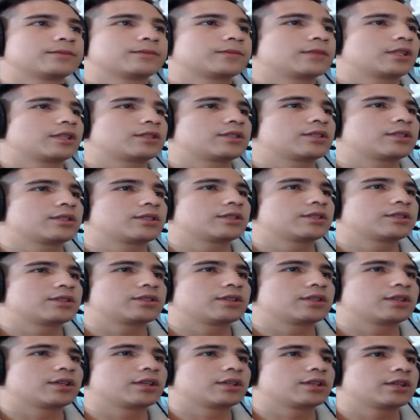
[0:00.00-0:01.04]
This
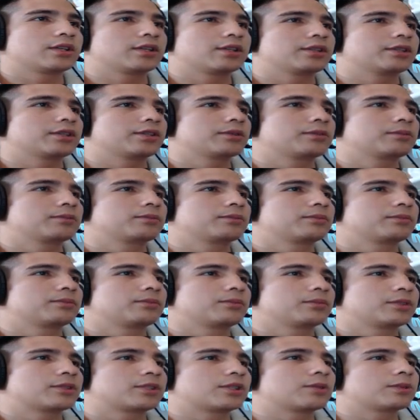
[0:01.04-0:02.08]
is
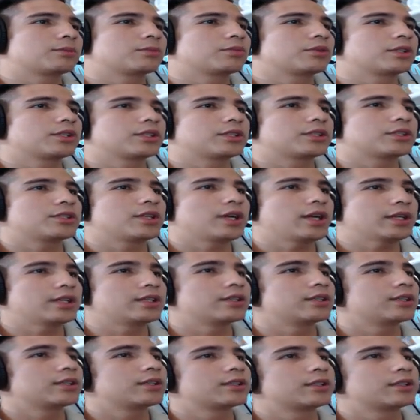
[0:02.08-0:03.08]
looking pretty tight.